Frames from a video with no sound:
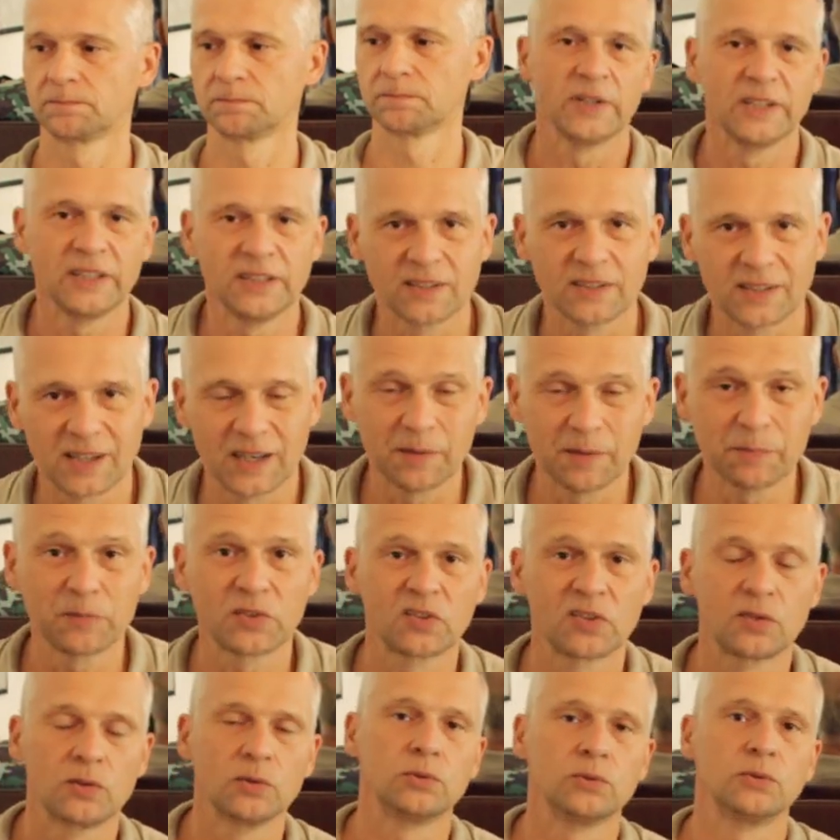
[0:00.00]
When it
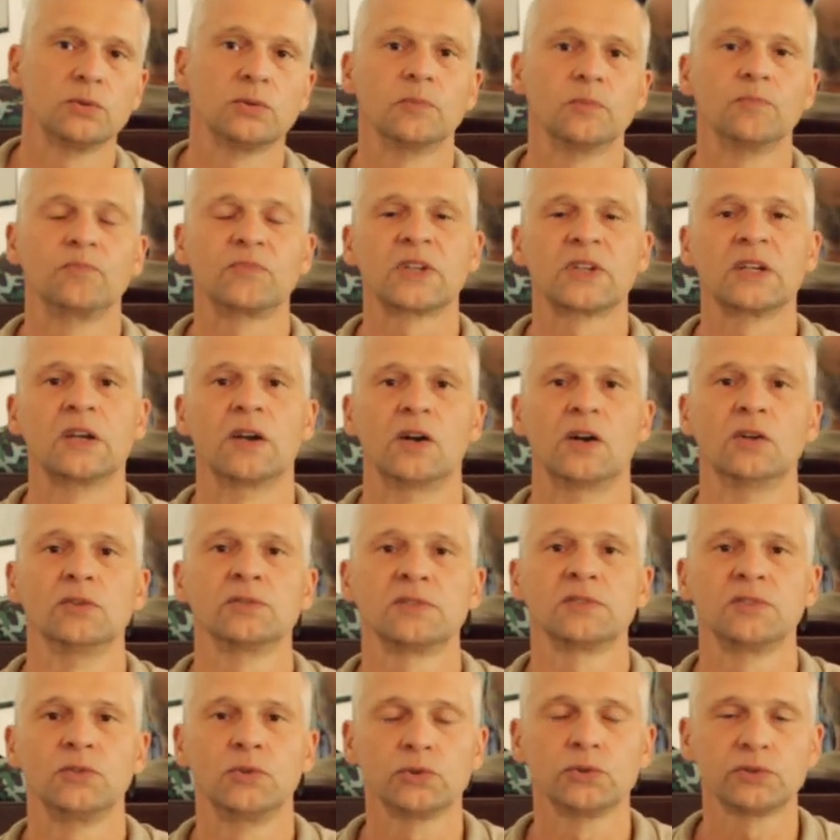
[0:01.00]
comes to
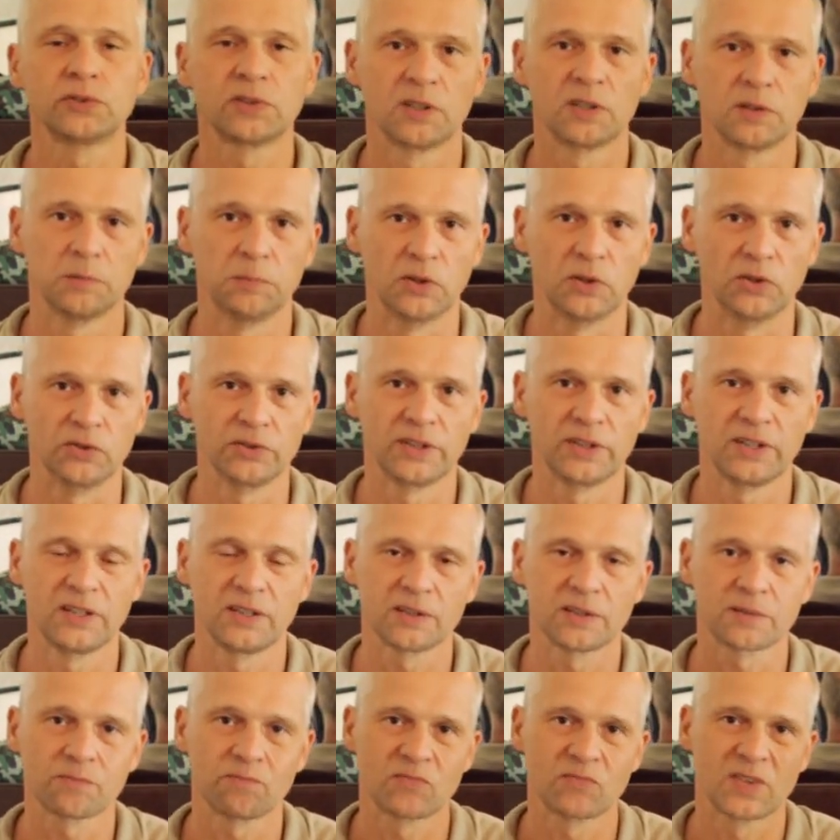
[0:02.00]
ground neutral
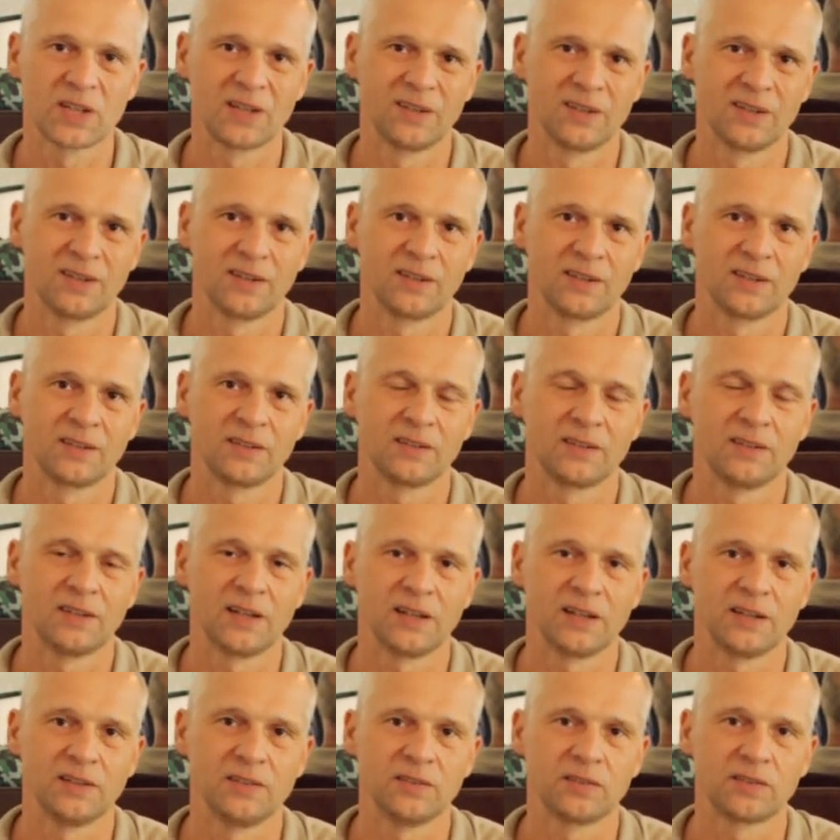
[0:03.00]
bonding,
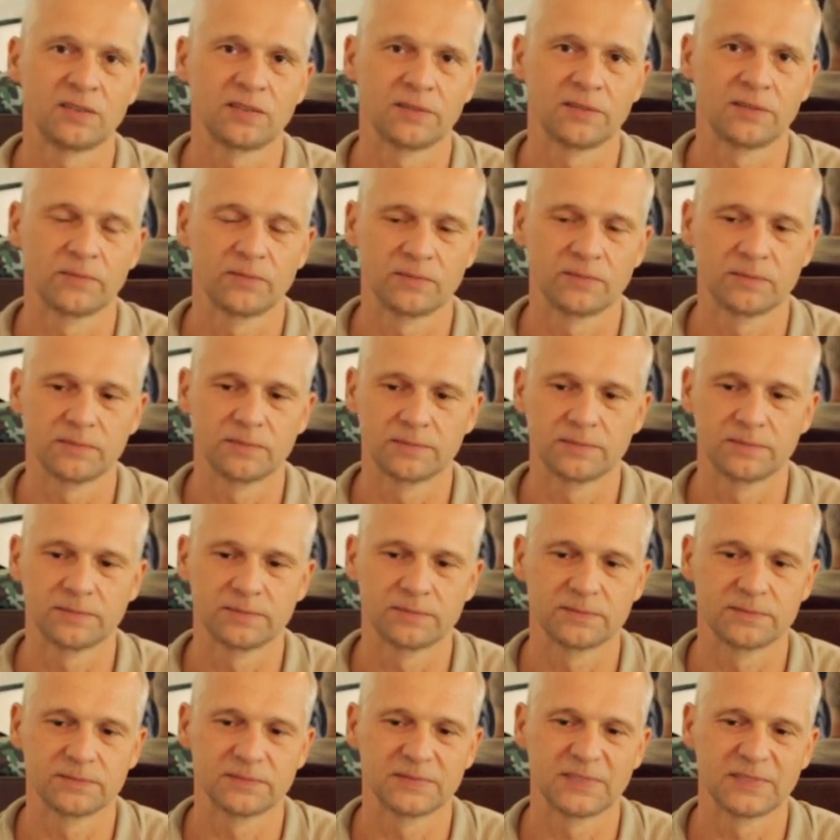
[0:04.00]
there is
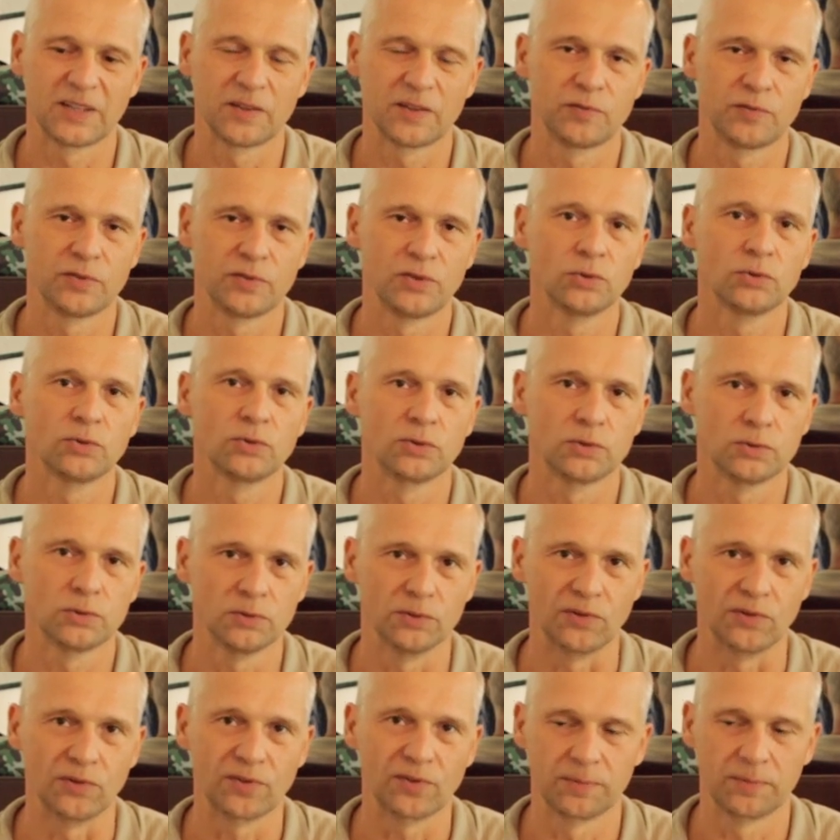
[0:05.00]
a few
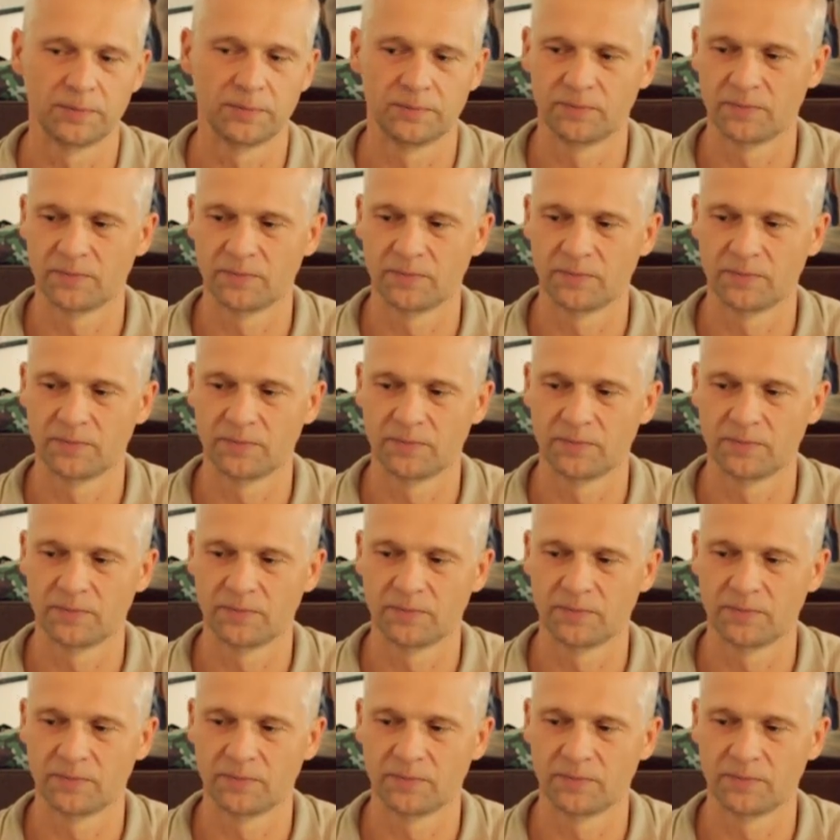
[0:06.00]
rules.